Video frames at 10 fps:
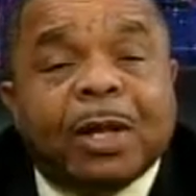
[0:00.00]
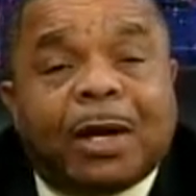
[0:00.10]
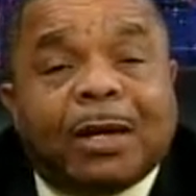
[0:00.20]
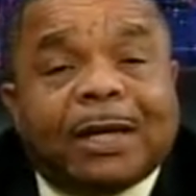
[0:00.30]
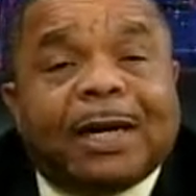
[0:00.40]

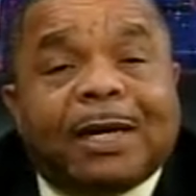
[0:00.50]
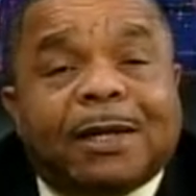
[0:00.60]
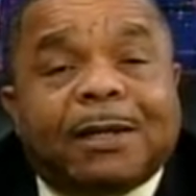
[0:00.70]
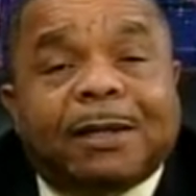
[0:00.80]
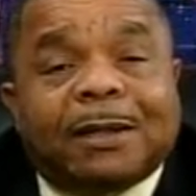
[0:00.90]

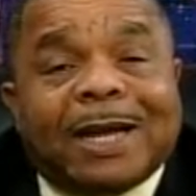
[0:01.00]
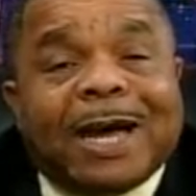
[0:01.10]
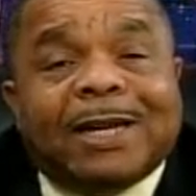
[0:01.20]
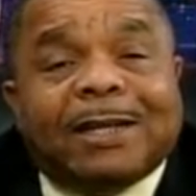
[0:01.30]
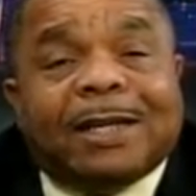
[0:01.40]
Again,
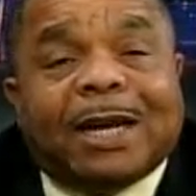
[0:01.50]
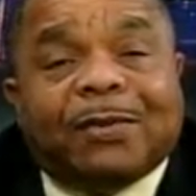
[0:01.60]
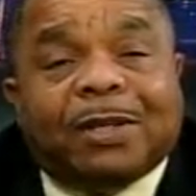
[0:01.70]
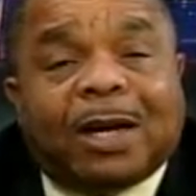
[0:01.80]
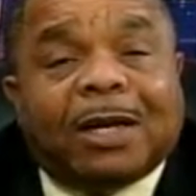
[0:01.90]

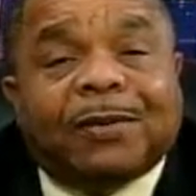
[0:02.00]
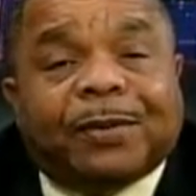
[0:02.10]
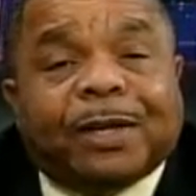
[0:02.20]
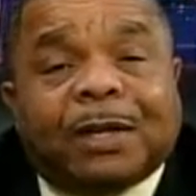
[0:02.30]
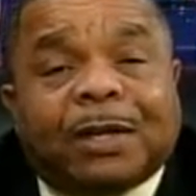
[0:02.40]
9/11
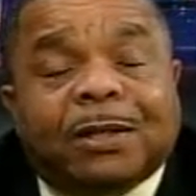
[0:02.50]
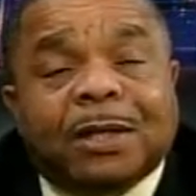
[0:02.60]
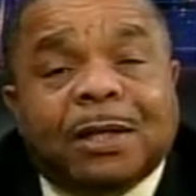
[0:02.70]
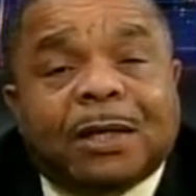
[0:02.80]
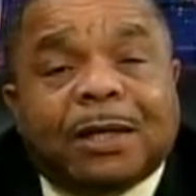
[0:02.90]
Unveiled
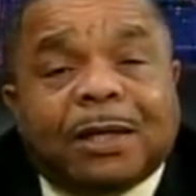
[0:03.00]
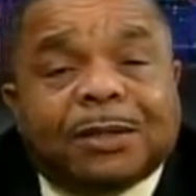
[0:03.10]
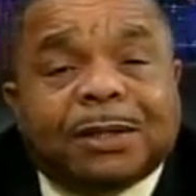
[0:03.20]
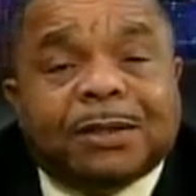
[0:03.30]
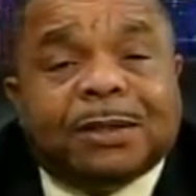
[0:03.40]
is his